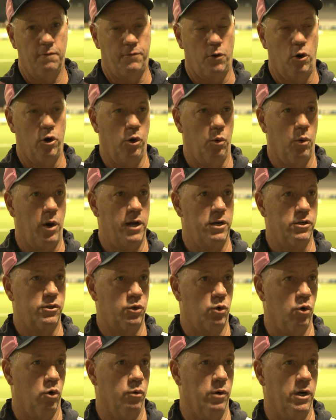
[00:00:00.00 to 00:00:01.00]
a way to
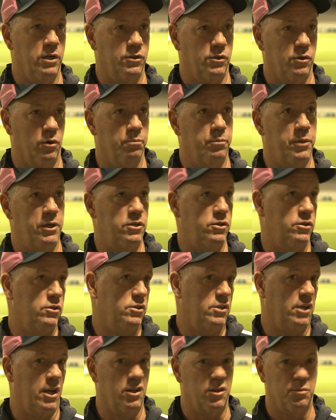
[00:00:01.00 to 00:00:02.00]
score runs on
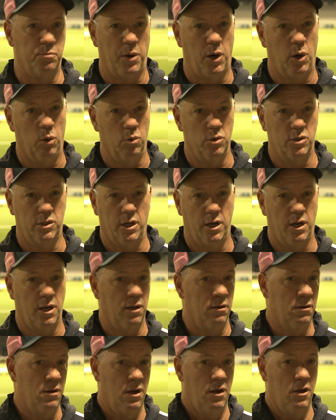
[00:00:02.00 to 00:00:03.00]
pitches against bowlers that
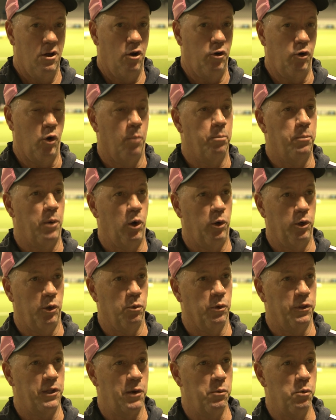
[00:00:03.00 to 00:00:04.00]
are not
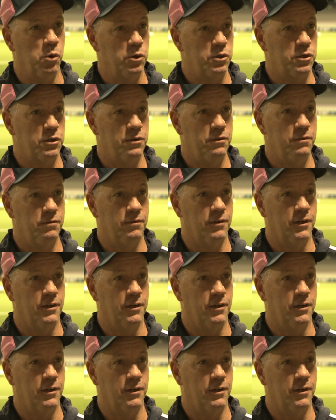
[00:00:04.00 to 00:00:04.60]
bowling what they want.